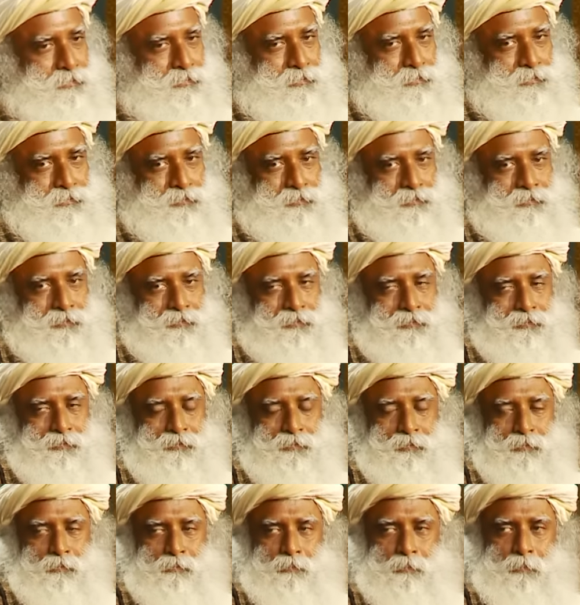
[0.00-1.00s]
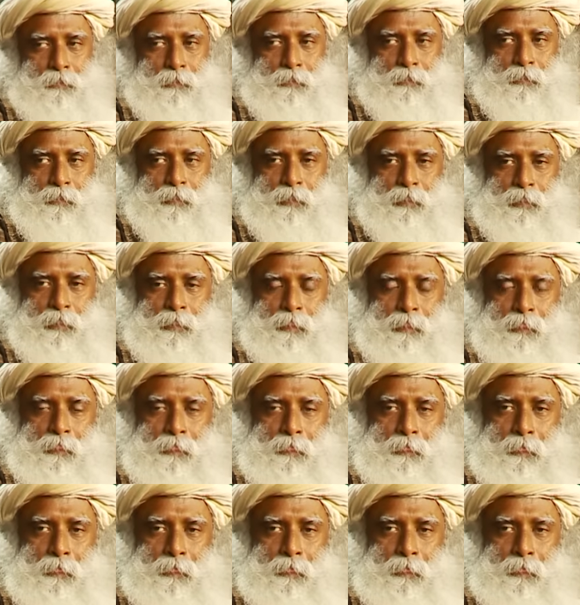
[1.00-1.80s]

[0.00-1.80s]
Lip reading: Nothing is said.